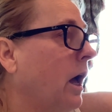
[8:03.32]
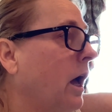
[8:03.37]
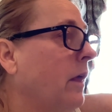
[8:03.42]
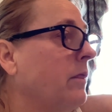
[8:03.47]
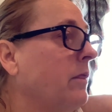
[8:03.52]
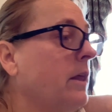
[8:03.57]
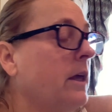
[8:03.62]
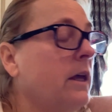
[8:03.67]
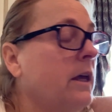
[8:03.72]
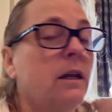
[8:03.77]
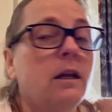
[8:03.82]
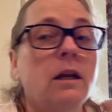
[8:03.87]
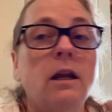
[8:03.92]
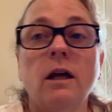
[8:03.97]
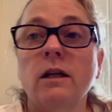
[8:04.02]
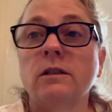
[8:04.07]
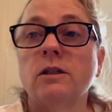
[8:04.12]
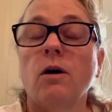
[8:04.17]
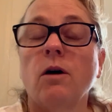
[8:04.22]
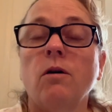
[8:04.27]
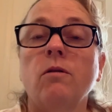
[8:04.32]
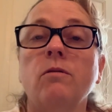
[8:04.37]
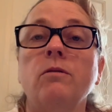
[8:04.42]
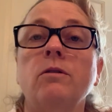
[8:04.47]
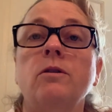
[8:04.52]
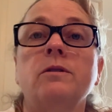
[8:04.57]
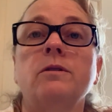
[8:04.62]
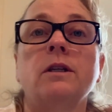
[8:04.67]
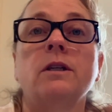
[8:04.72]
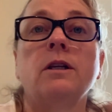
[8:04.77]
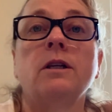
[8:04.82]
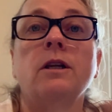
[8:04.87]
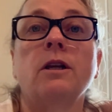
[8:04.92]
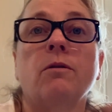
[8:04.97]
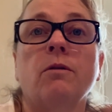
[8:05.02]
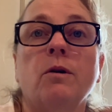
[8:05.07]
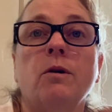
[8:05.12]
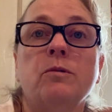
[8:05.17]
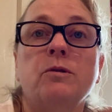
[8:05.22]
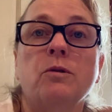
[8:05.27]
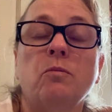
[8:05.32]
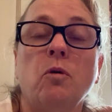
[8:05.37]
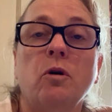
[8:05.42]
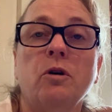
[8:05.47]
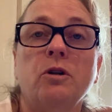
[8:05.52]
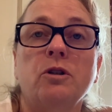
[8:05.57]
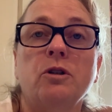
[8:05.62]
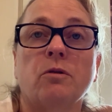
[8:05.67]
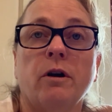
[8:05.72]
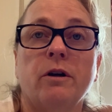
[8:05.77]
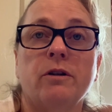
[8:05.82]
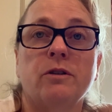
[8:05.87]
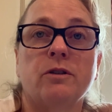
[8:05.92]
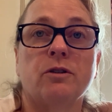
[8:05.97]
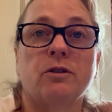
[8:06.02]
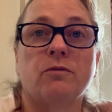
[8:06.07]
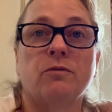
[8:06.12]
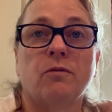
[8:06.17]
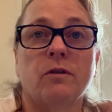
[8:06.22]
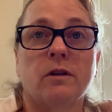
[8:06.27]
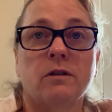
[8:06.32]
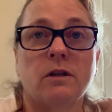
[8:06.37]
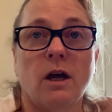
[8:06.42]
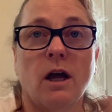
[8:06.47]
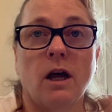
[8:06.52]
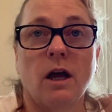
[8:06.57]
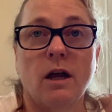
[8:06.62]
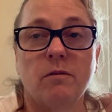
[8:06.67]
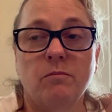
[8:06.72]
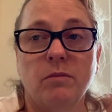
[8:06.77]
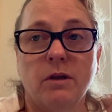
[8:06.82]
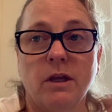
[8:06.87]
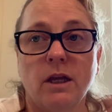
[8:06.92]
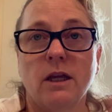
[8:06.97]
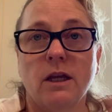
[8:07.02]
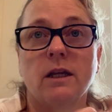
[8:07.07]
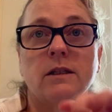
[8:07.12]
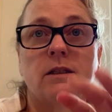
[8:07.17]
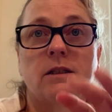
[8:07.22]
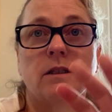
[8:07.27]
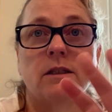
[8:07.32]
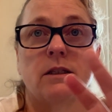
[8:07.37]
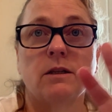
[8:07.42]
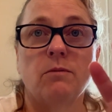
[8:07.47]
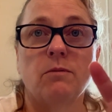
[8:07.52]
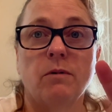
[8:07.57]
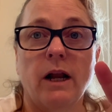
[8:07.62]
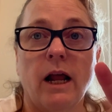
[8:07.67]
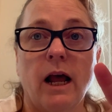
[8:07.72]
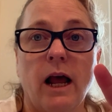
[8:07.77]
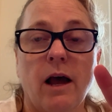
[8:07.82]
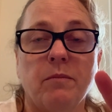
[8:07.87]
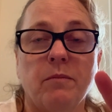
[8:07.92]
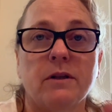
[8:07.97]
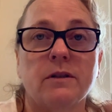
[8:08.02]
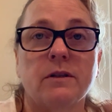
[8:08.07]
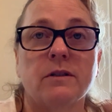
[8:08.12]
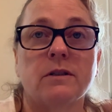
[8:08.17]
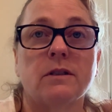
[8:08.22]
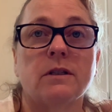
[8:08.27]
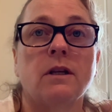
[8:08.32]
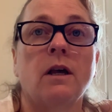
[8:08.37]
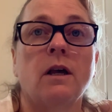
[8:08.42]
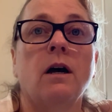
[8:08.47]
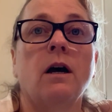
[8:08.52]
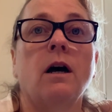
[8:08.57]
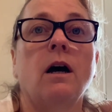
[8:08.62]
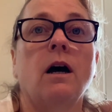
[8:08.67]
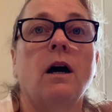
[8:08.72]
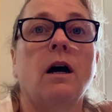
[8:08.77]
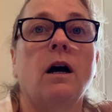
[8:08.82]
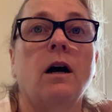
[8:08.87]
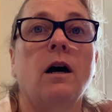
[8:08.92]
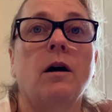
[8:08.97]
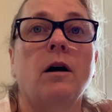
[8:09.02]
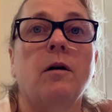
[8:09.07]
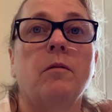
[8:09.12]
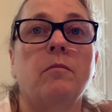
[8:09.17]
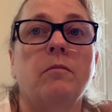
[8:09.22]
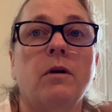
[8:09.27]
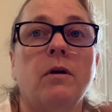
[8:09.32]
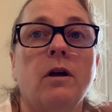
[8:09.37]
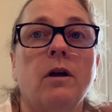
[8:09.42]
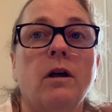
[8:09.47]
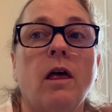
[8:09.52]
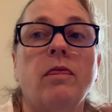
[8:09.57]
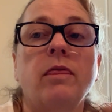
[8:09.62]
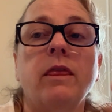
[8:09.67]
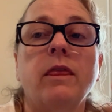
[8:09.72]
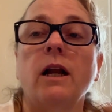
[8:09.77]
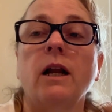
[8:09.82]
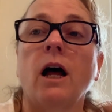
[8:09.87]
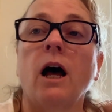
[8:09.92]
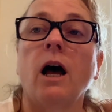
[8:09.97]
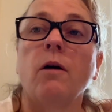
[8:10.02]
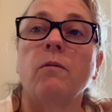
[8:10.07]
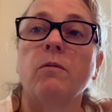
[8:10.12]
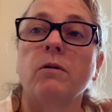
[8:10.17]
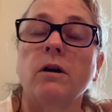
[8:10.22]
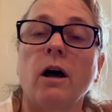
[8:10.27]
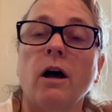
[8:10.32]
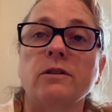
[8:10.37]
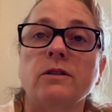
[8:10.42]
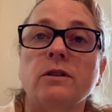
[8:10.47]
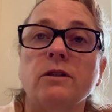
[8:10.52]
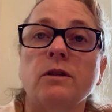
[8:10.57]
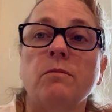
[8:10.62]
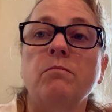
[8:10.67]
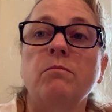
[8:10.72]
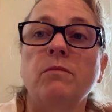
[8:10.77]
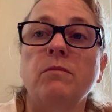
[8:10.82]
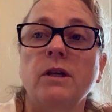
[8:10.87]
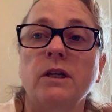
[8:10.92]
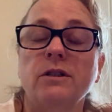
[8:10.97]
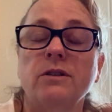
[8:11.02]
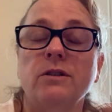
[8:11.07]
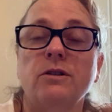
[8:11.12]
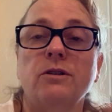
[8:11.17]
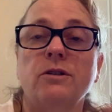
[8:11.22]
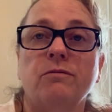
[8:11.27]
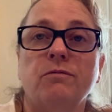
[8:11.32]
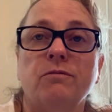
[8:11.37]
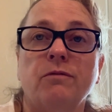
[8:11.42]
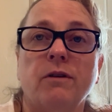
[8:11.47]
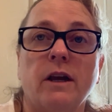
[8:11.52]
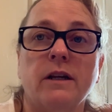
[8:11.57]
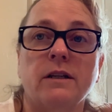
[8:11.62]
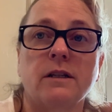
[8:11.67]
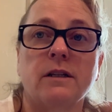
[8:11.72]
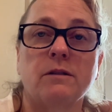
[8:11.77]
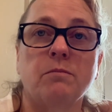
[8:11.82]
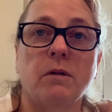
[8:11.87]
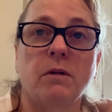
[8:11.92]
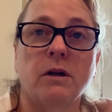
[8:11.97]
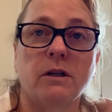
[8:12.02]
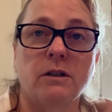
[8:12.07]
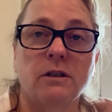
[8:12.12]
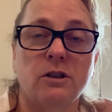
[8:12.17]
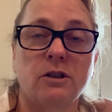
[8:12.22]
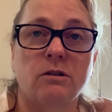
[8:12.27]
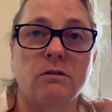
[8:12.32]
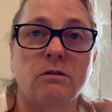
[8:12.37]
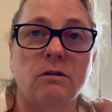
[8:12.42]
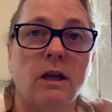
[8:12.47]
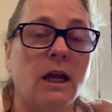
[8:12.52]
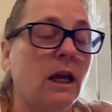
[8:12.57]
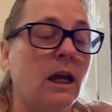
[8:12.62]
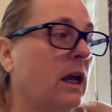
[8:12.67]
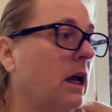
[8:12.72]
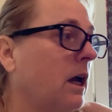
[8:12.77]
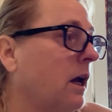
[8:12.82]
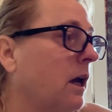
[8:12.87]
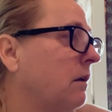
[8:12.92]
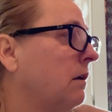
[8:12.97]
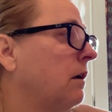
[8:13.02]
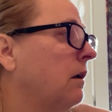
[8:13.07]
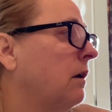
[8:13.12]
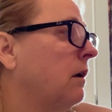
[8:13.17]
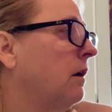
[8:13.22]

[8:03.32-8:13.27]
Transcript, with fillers: And then don't use any creams or moisturizers for the time being and see what happens. Um, and then I would also mist your face as much as you can,